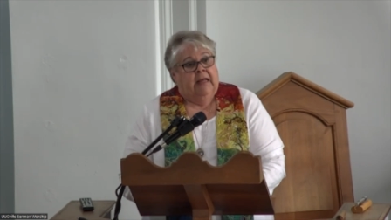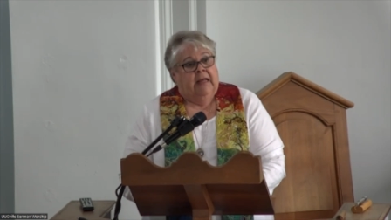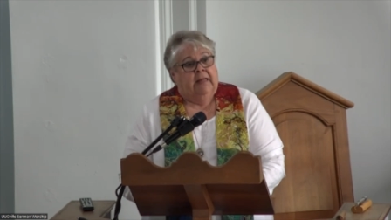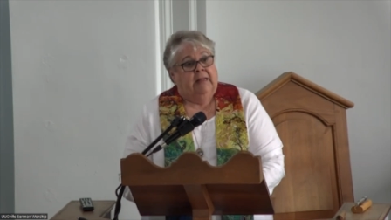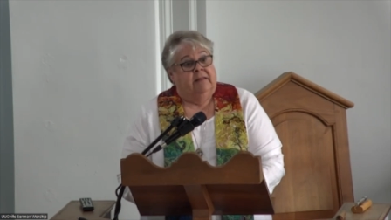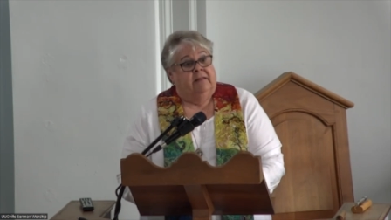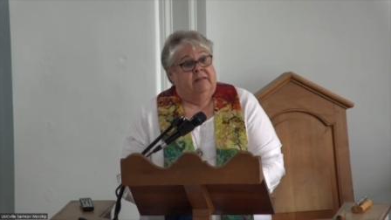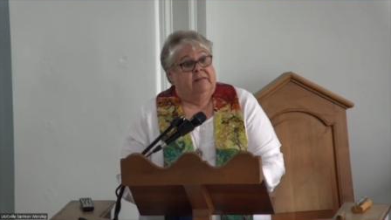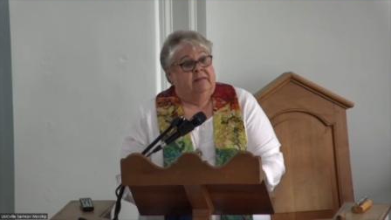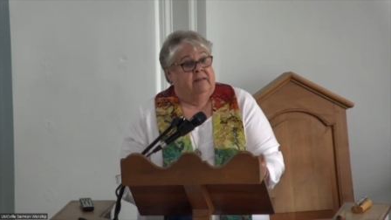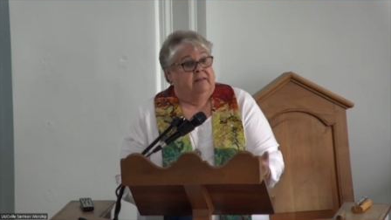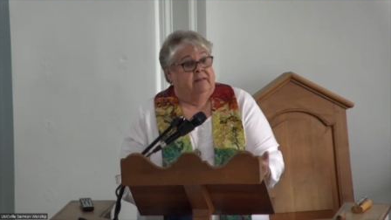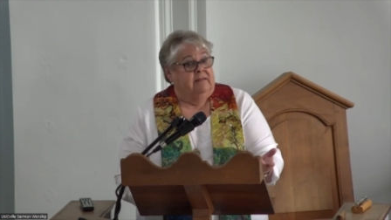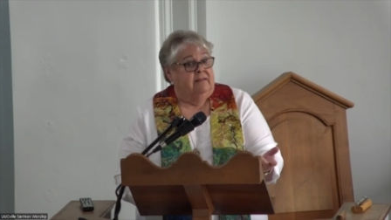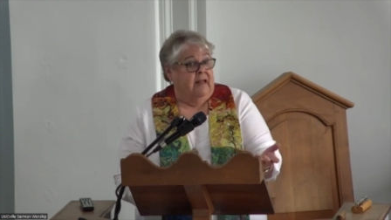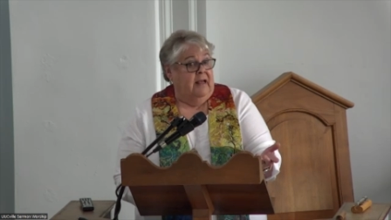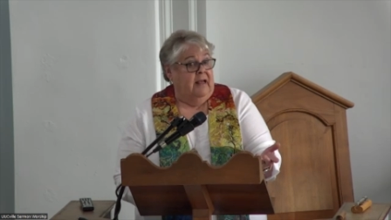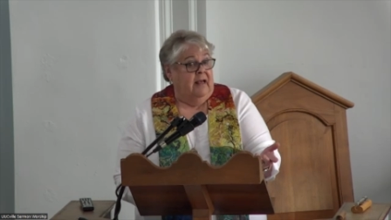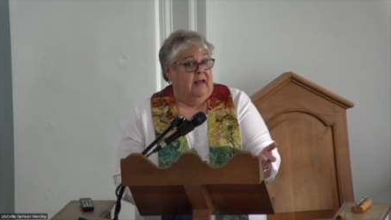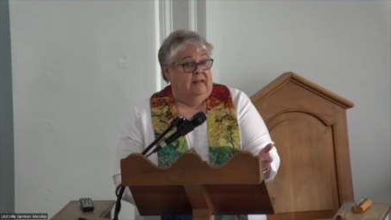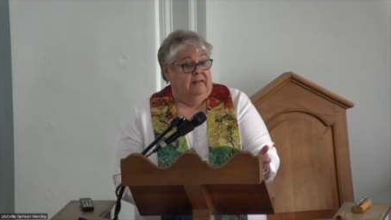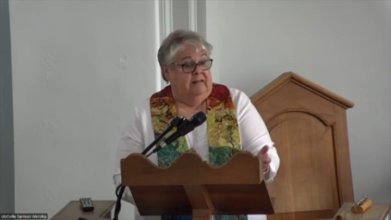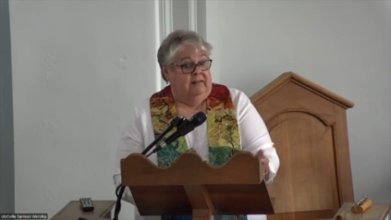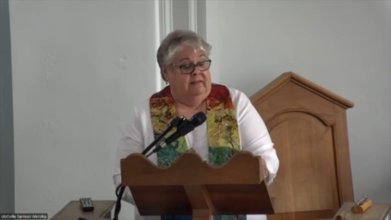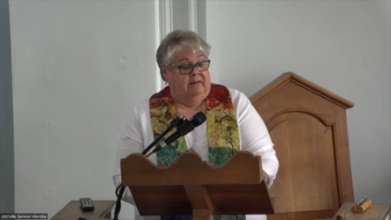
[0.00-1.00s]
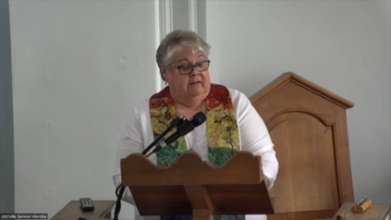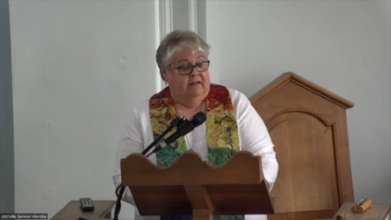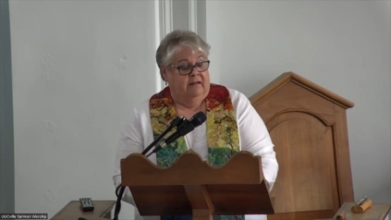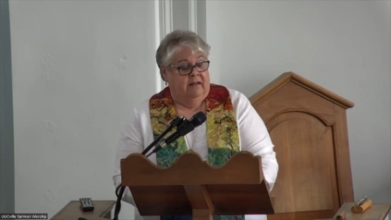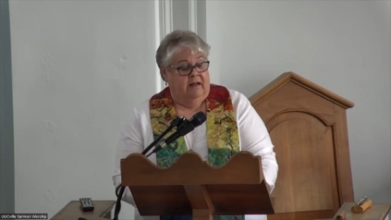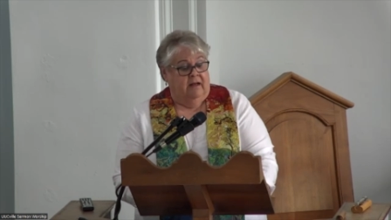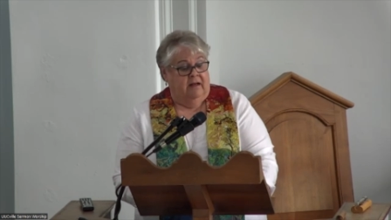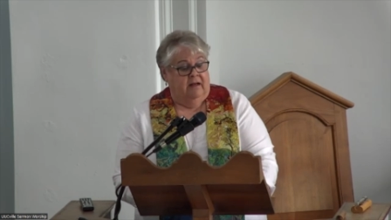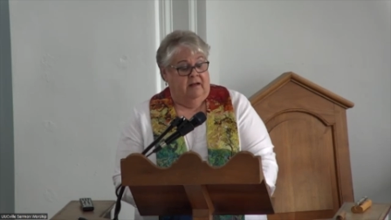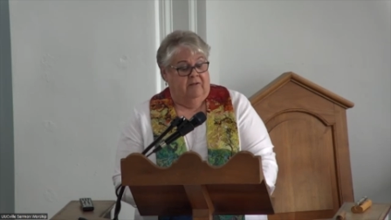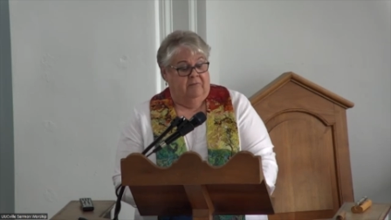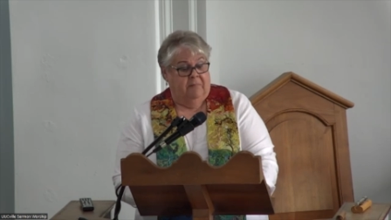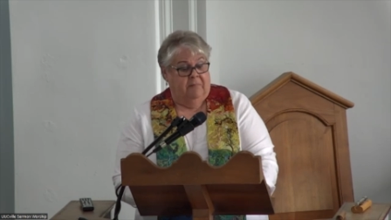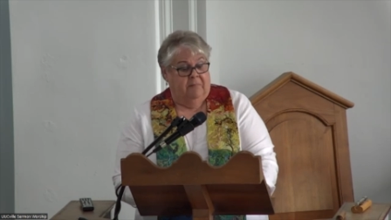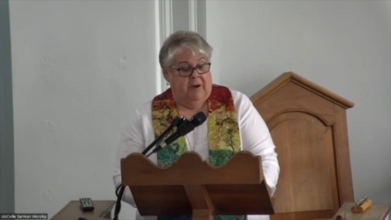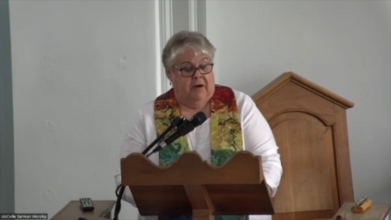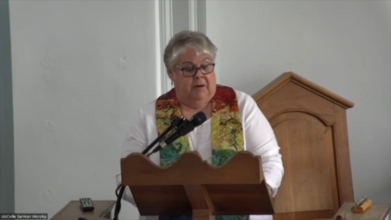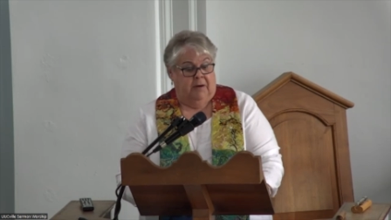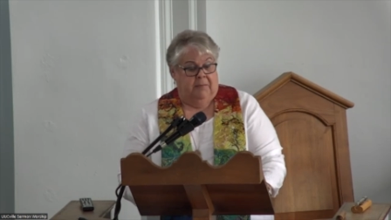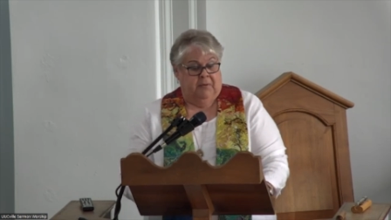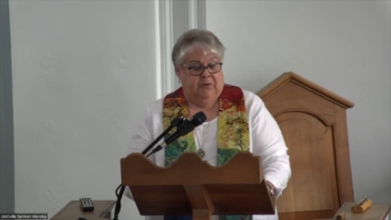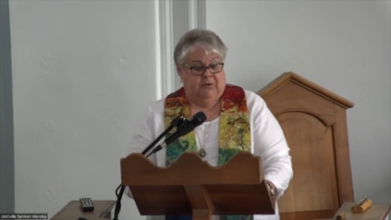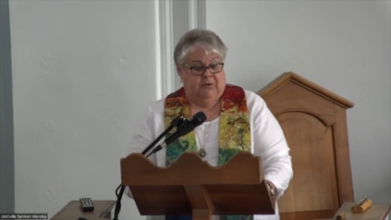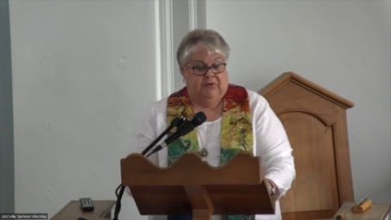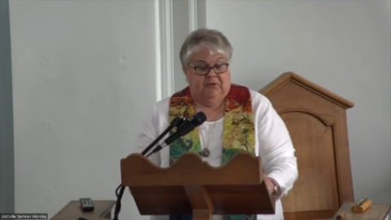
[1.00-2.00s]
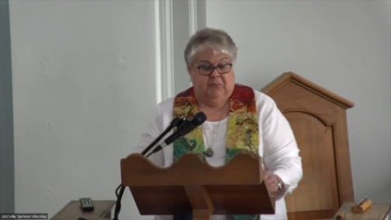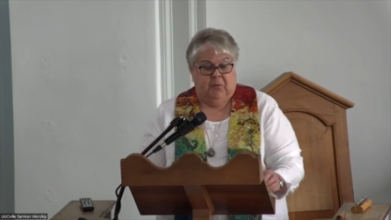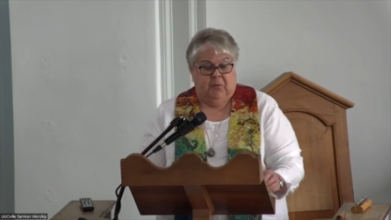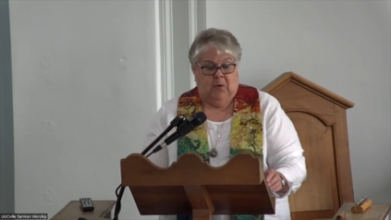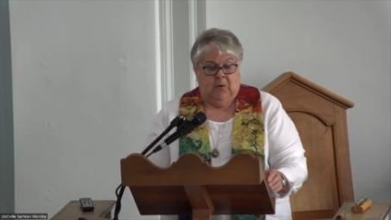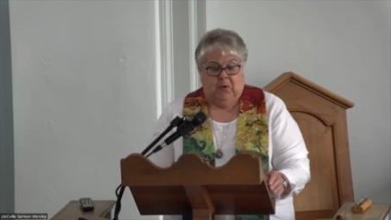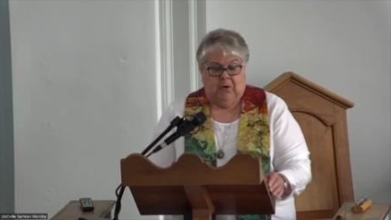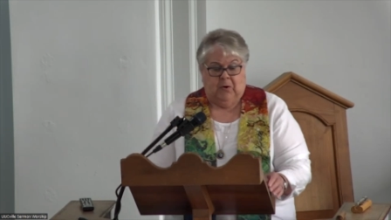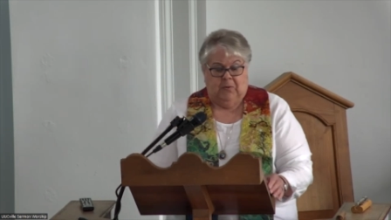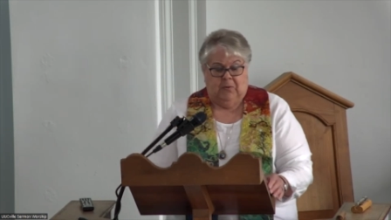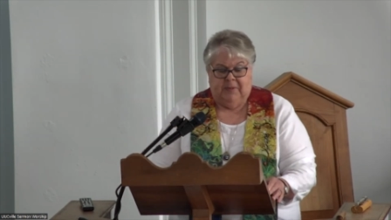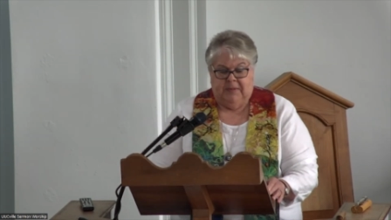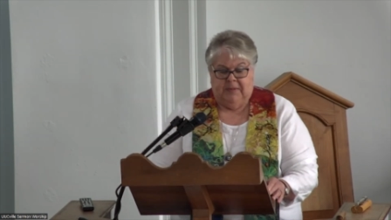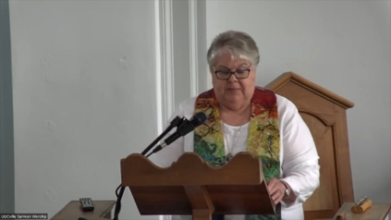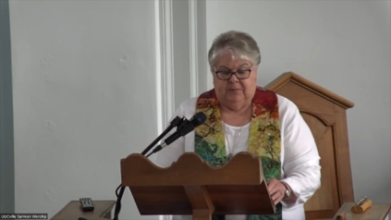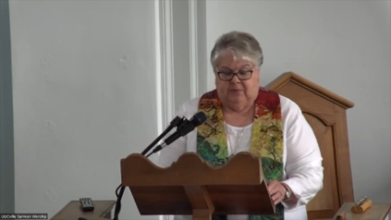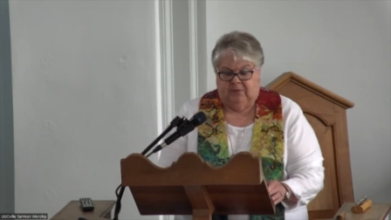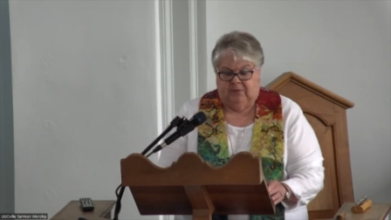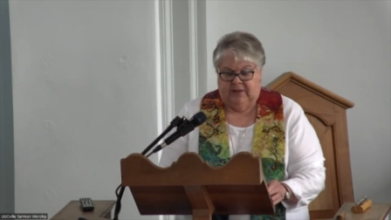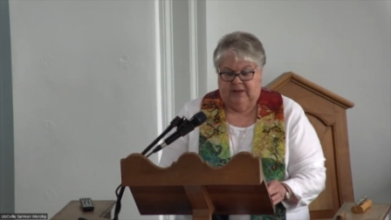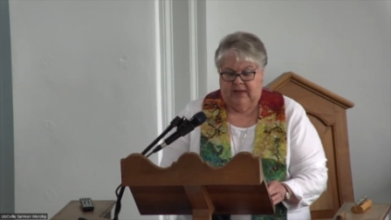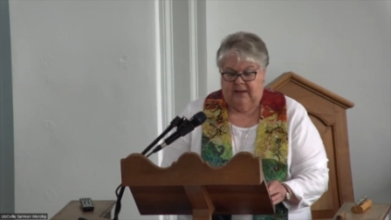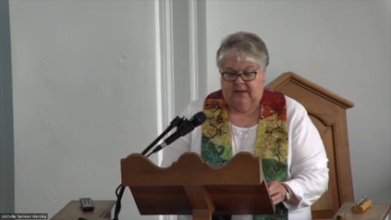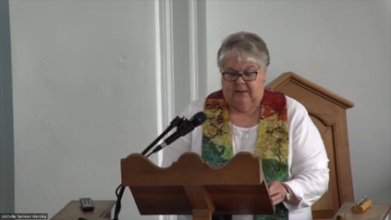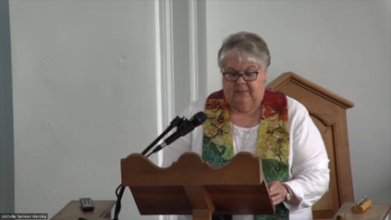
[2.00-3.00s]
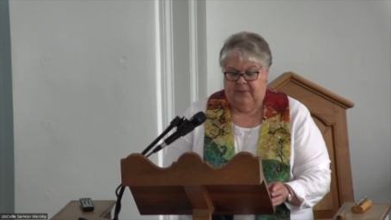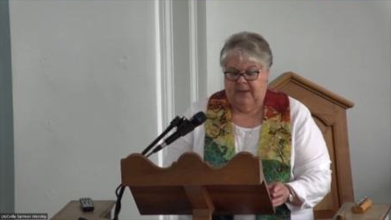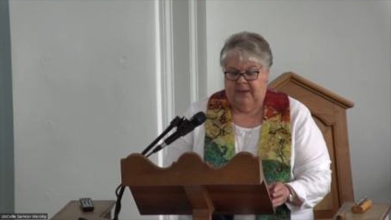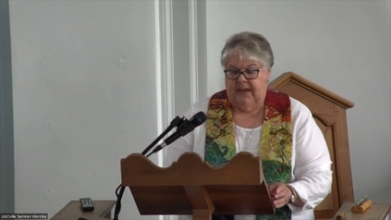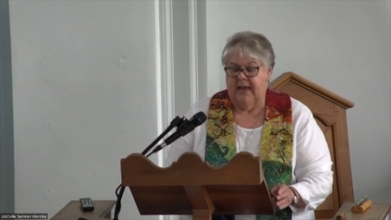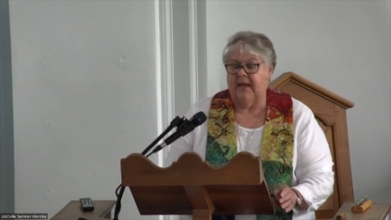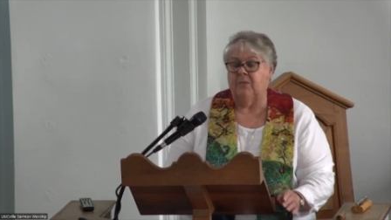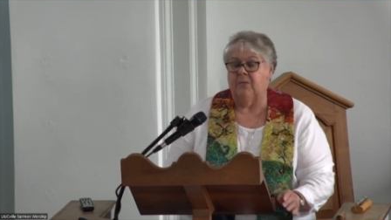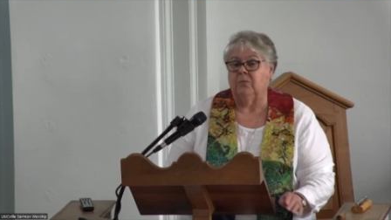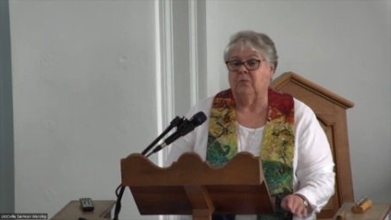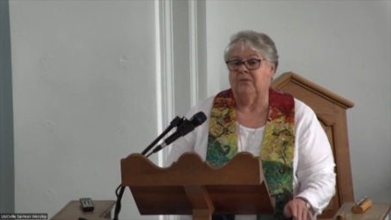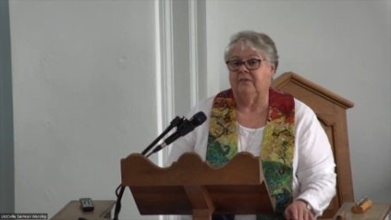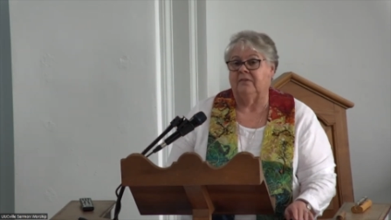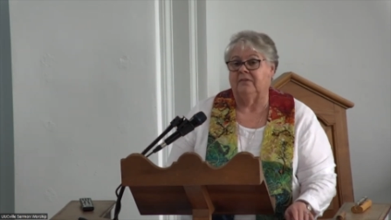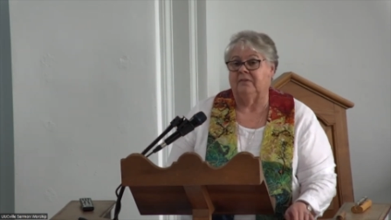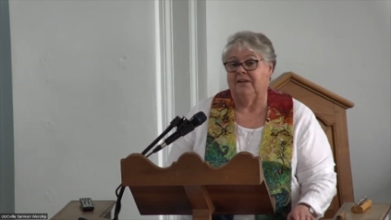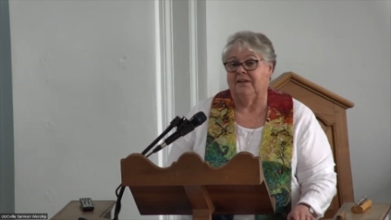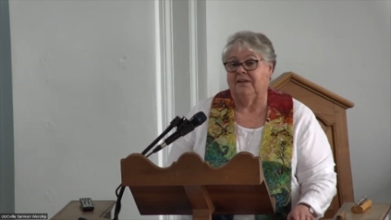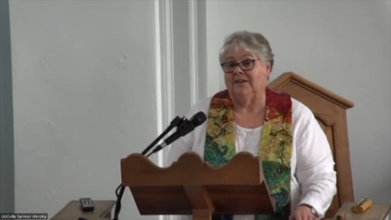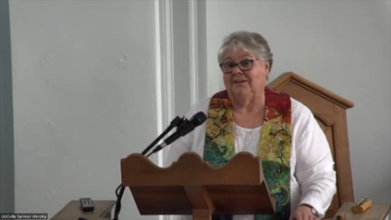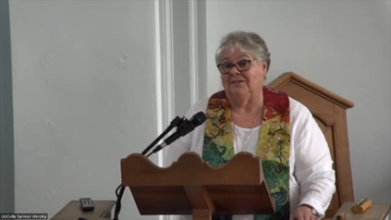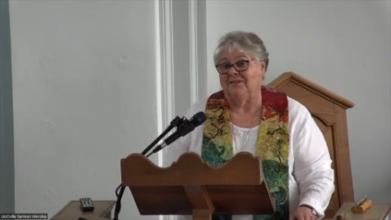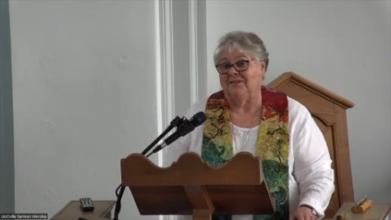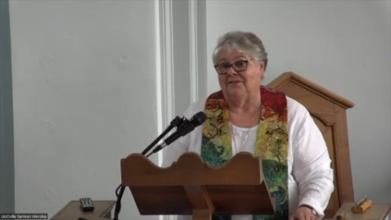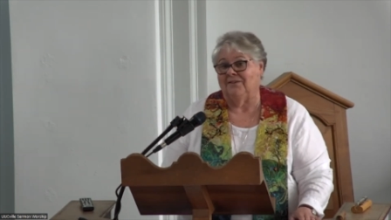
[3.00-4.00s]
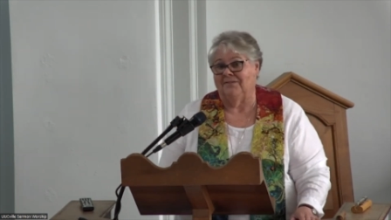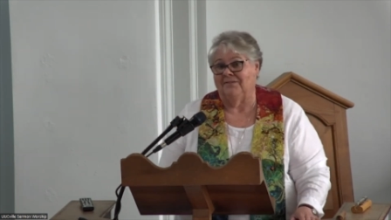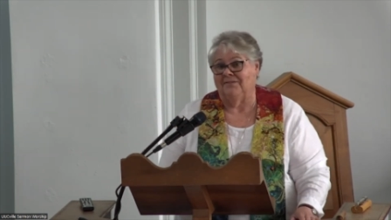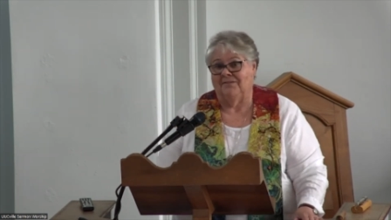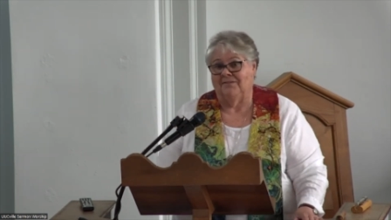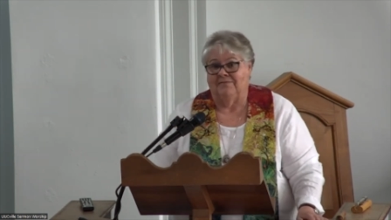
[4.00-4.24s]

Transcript: The success of Barber's Poor People campaign was seen